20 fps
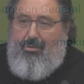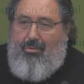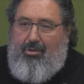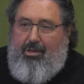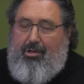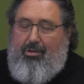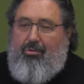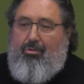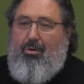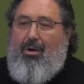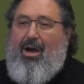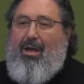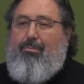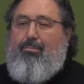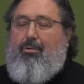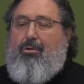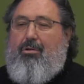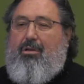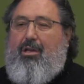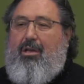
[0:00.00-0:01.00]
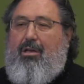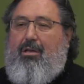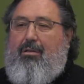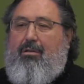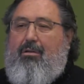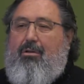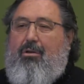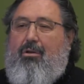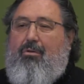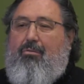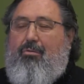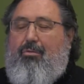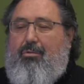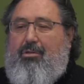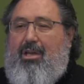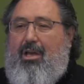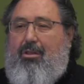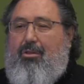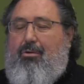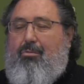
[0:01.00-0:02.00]
need to advocate for the
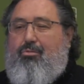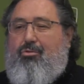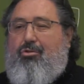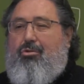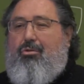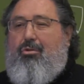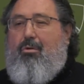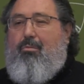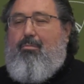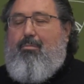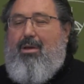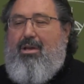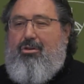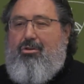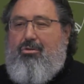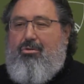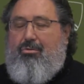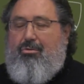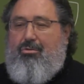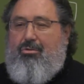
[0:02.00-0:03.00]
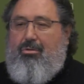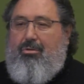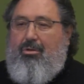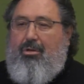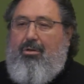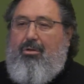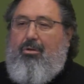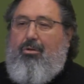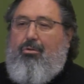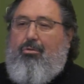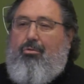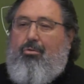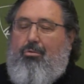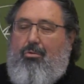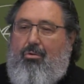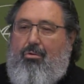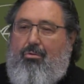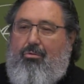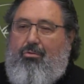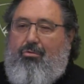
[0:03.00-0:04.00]
adoption of measures to
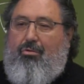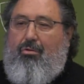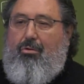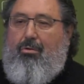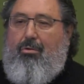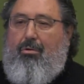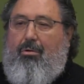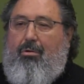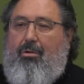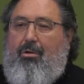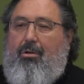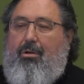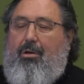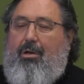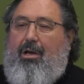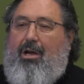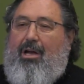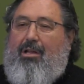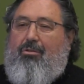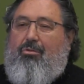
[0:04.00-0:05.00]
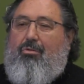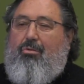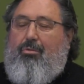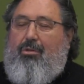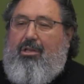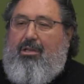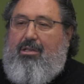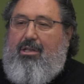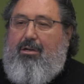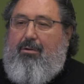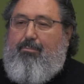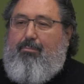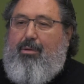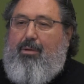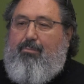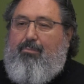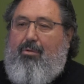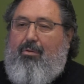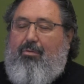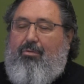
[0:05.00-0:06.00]
control and to deter
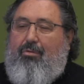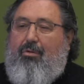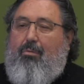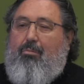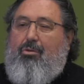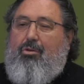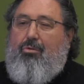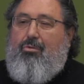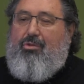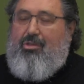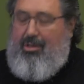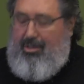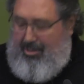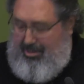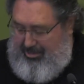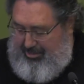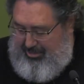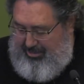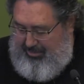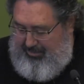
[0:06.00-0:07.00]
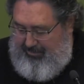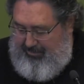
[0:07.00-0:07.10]
people from using it.